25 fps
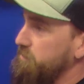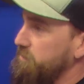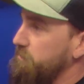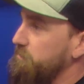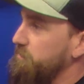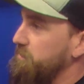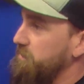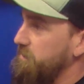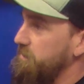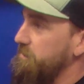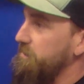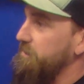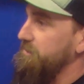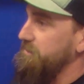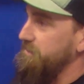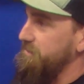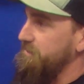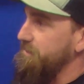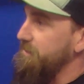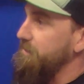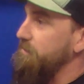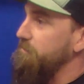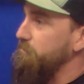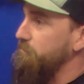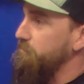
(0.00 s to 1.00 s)
puts something in that to
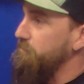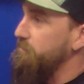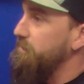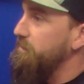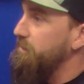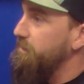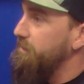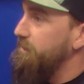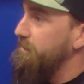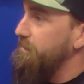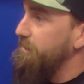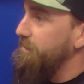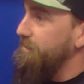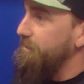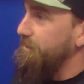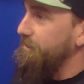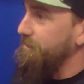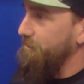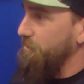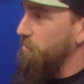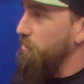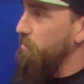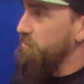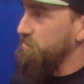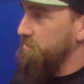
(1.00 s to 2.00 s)
see if
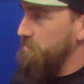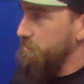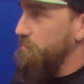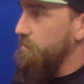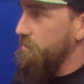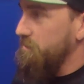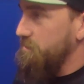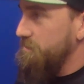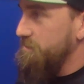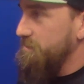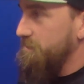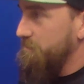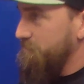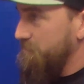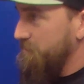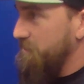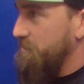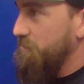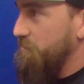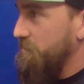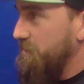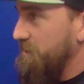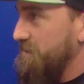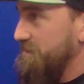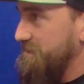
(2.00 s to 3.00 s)
you're honest about yourself
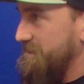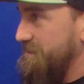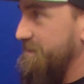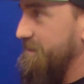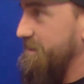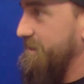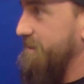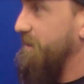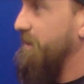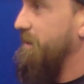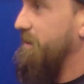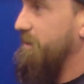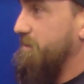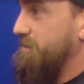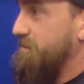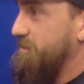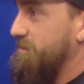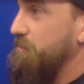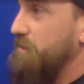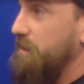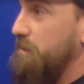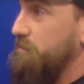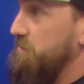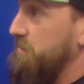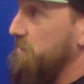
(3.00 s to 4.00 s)
anyways, and right.
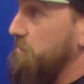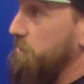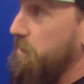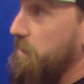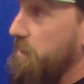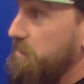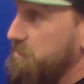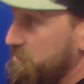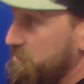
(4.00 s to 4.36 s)
sometimes he don't